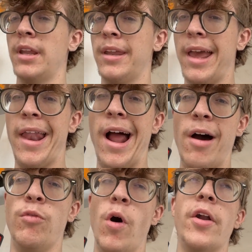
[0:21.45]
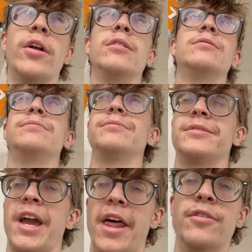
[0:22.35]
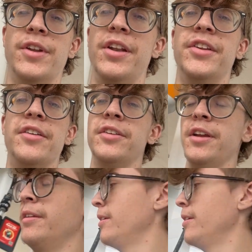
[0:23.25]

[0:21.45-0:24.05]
gotta have water. Kind of a necessity.